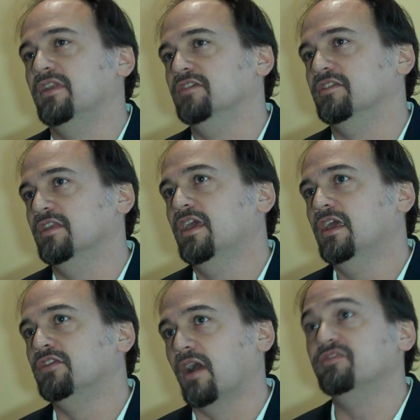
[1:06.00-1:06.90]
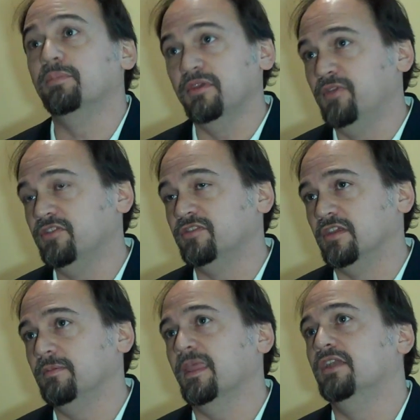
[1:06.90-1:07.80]
is it drives up the
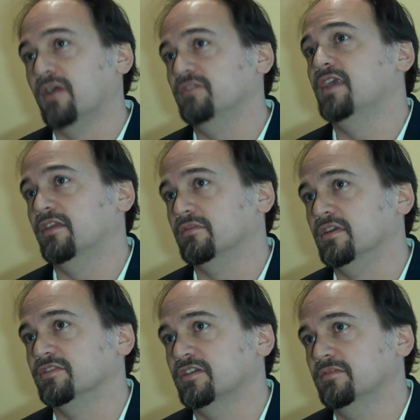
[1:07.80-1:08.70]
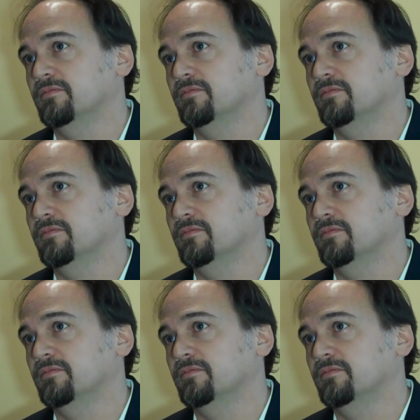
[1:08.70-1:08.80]
efficiency and drives down the risk.